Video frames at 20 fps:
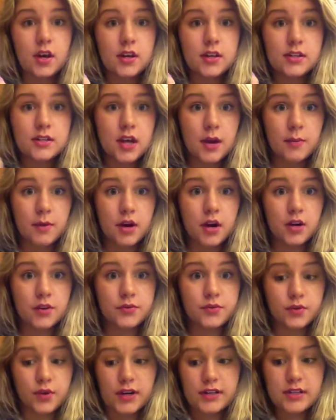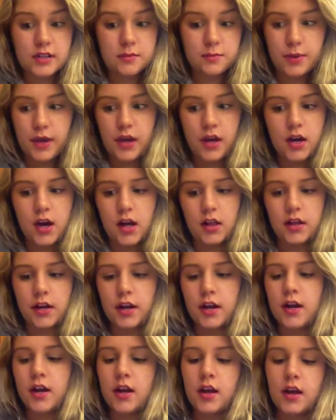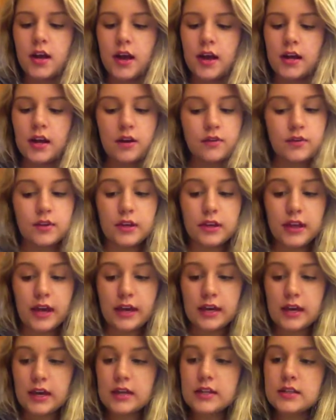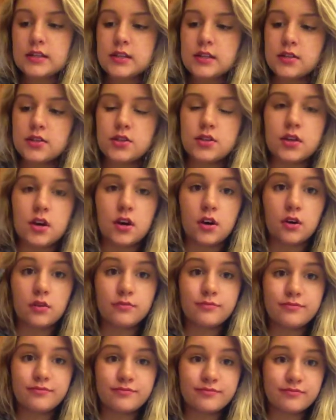summer fluorescent pink color and I really like it so